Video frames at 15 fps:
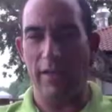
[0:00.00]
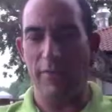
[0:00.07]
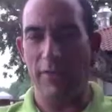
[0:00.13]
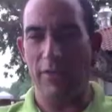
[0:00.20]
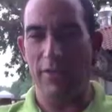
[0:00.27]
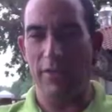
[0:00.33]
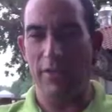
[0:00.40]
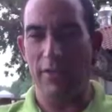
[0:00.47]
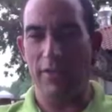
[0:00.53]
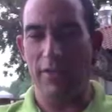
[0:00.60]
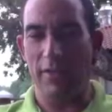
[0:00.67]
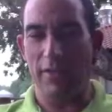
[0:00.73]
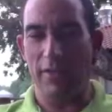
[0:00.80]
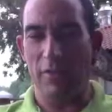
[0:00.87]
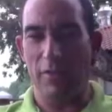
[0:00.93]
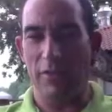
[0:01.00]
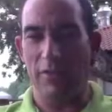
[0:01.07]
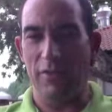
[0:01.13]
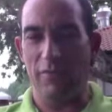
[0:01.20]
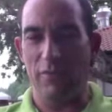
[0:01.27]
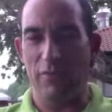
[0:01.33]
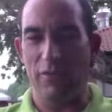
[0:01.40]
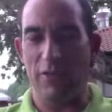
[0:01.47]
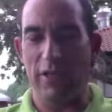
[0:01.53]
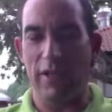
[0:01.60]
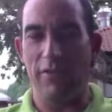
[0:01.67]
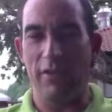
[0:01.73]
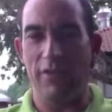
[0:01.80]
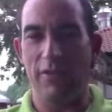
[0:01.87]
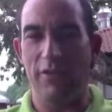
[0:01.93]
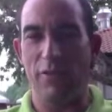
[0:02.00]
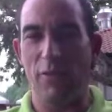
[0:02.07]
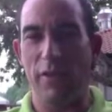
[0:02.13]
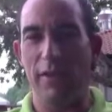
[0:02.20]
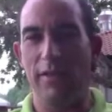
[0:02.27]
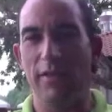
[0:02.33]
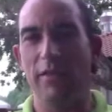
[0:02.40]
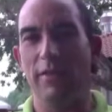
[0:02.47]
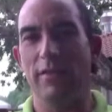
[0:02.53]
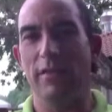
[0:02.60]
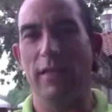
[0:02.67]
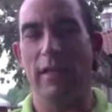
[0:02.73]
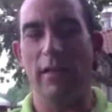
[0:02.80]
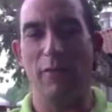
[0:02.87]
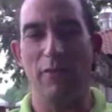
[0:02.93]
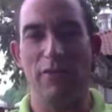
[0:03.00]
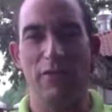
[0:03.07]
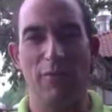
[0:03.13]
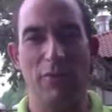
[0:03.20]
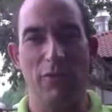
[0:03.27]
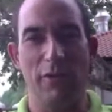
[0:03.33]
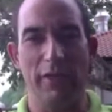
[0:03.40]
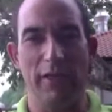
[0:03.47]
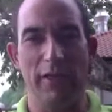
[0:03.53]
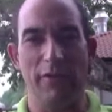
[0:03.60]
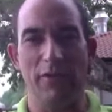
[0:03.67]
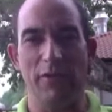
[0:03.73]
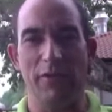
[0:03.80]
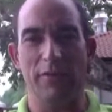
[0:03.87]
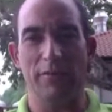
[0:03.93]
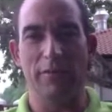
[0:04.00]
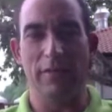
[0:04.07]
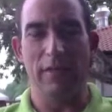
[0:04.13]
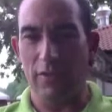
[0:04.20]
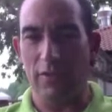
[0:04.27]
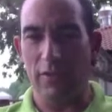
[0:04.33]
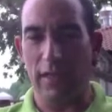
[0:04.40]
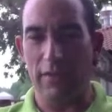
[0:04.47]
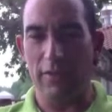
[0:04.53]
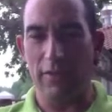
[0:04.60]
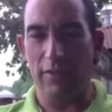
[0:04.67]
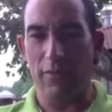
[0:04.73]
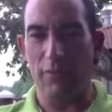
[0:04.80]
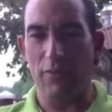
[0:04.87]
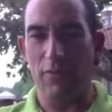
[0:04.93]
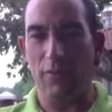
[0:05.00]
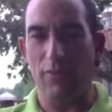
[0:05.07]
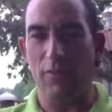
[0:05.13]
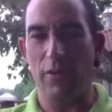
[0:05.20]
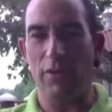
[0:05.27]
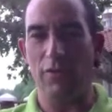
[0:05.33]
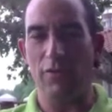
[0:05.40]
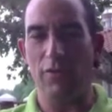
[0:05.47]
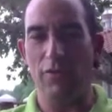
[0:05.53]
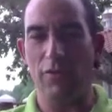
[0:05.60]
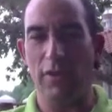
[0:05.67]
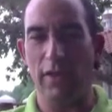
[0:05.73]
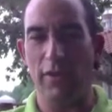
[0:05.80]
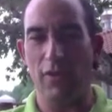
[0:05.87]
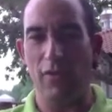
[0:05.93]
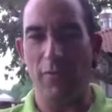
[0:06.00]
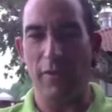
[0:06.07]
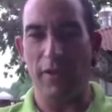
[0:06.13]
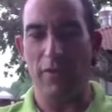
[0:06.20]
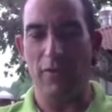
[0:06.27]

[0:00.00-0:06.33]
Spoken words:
which is generally into the wind with some rolling hills. Category 1 and 2 kick off by